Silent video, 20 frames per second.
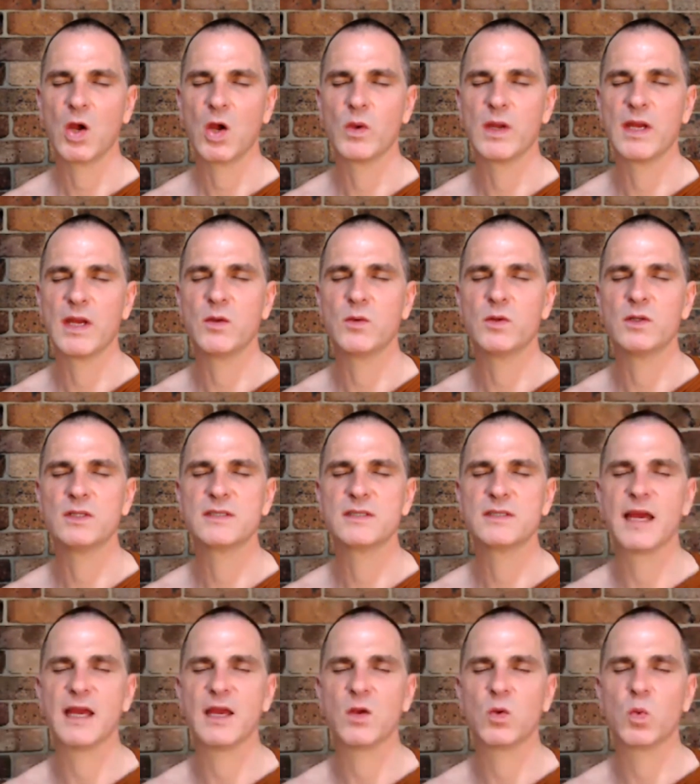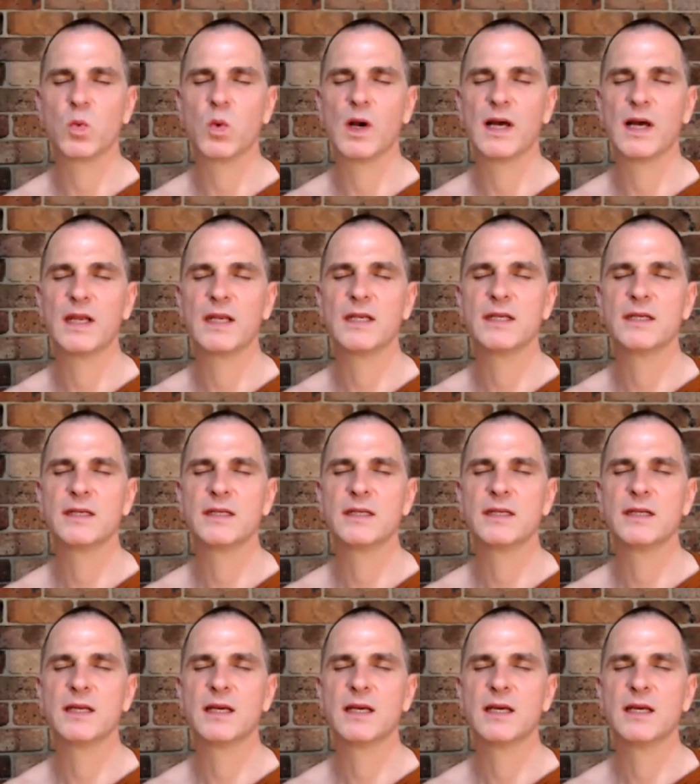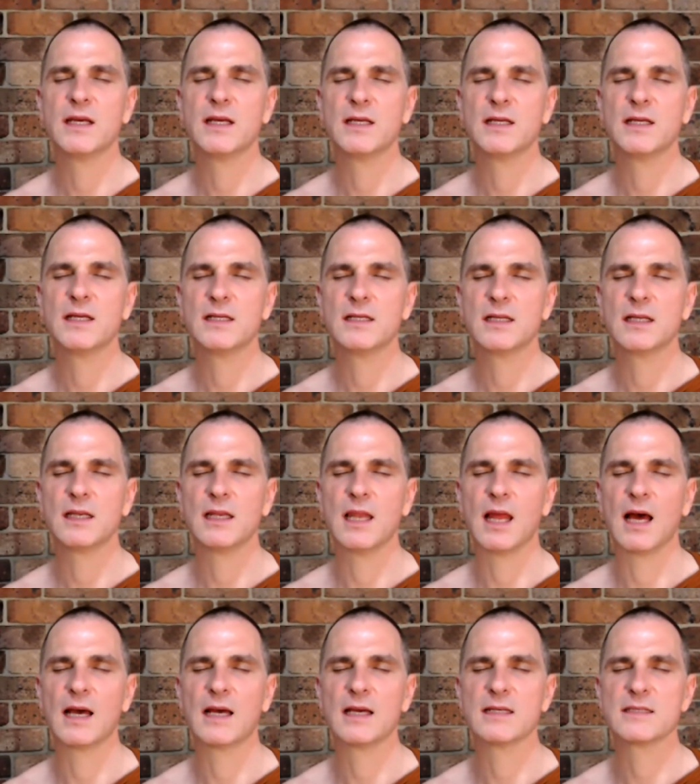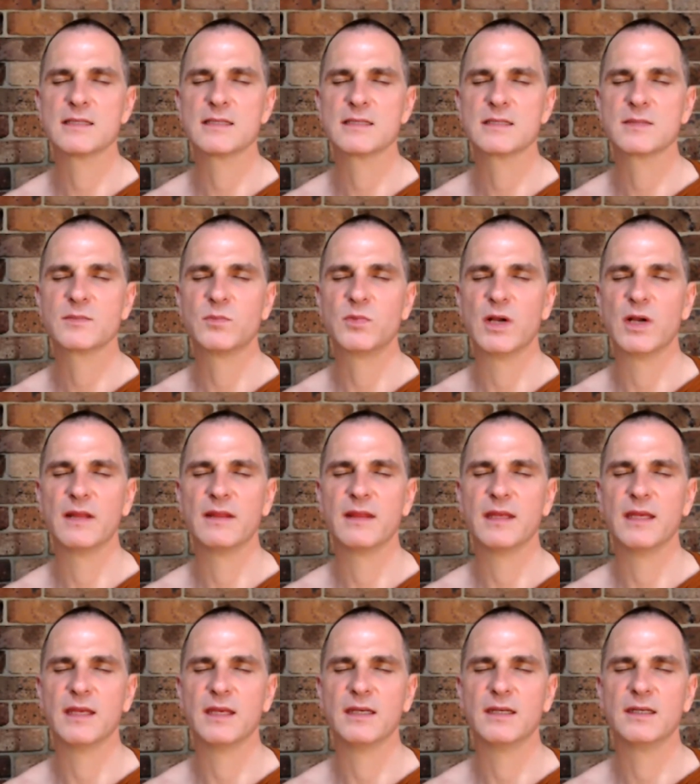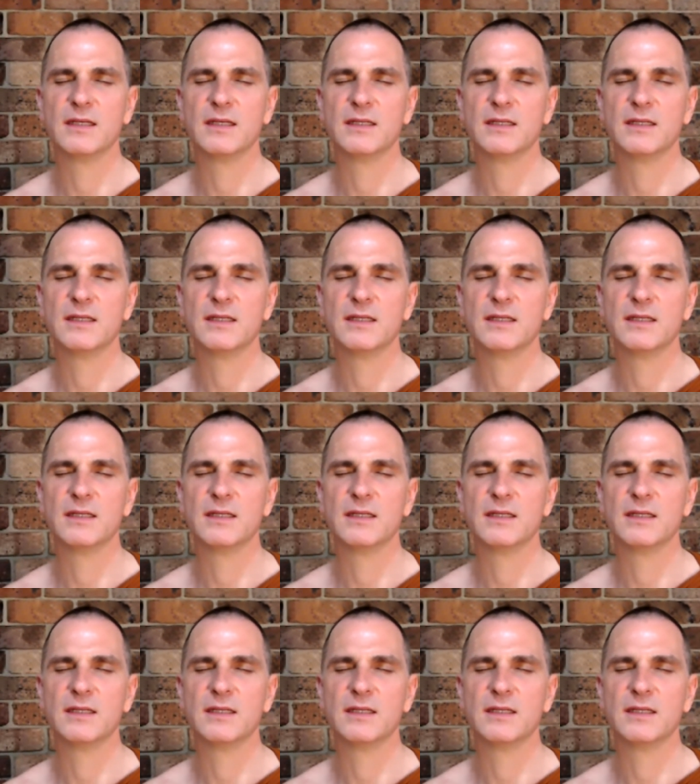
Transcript: we will take one last breath in